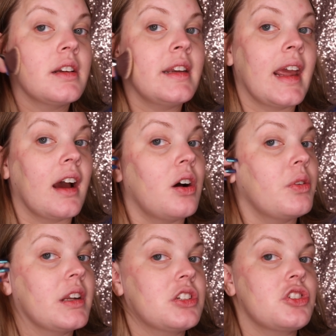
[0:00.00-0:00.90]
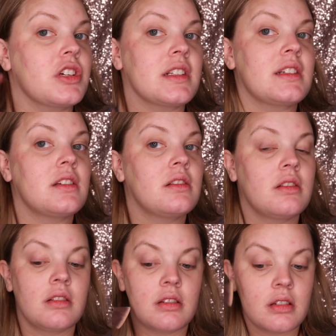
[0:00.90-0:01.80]
now it's just
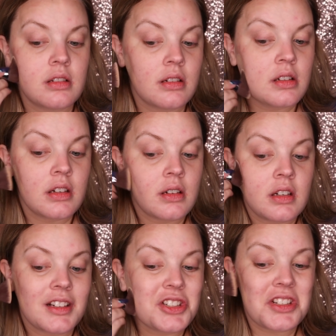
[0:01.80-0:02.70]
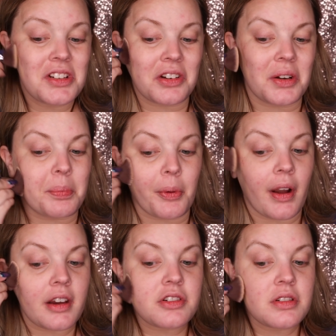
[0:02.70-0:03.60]
a good
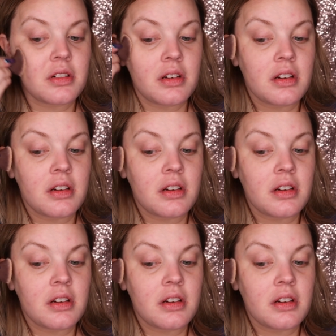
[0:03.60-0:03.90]
brush.